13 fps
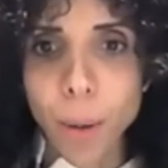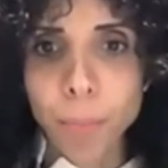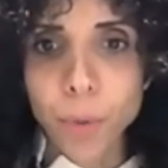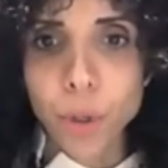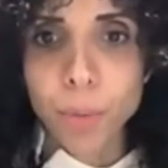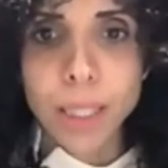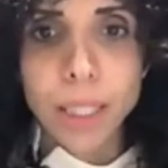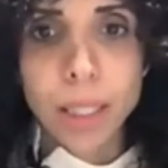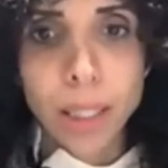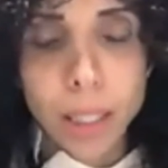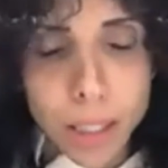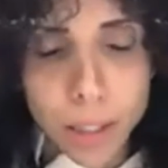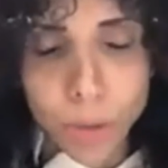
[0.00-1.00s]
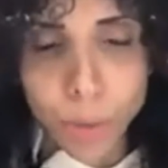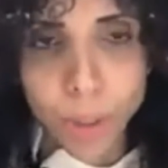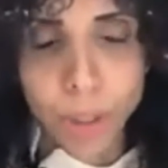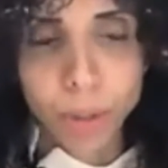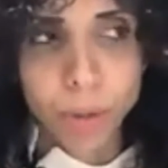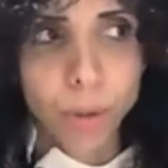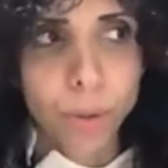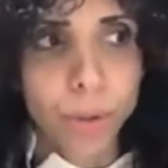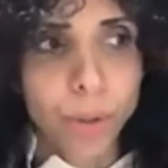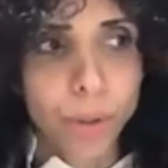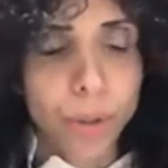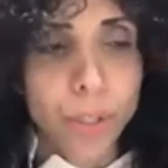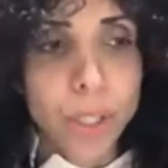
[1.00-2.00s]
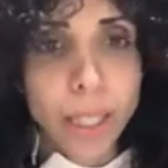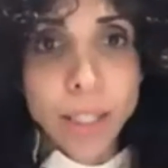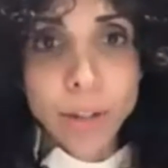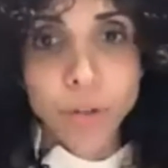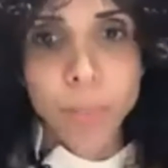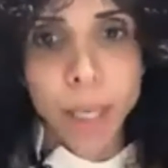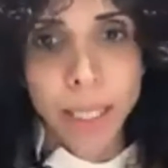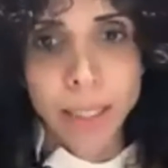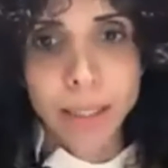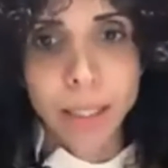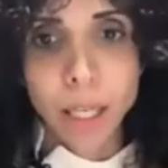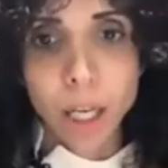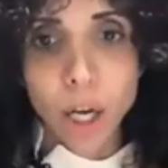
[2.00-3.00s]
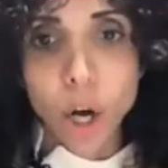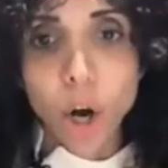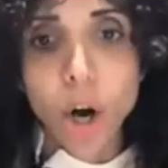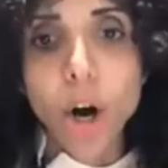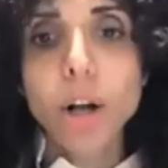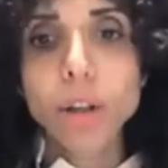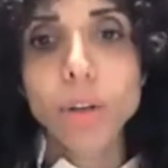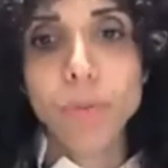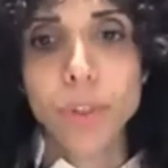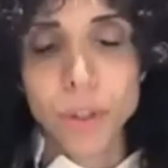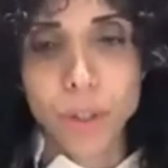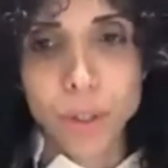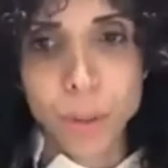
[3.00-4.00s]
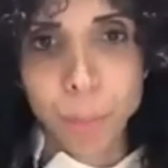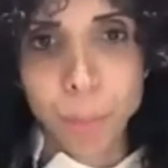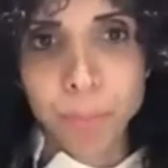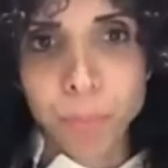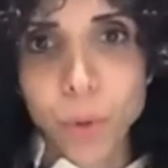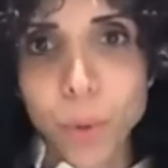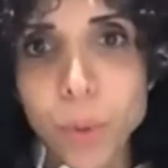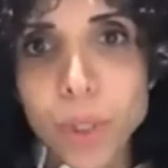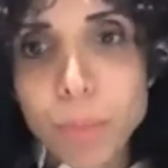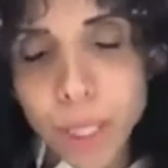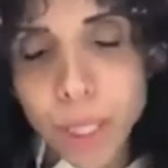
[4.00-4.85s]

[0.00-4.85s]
your medical history, your state of mind, all of this would be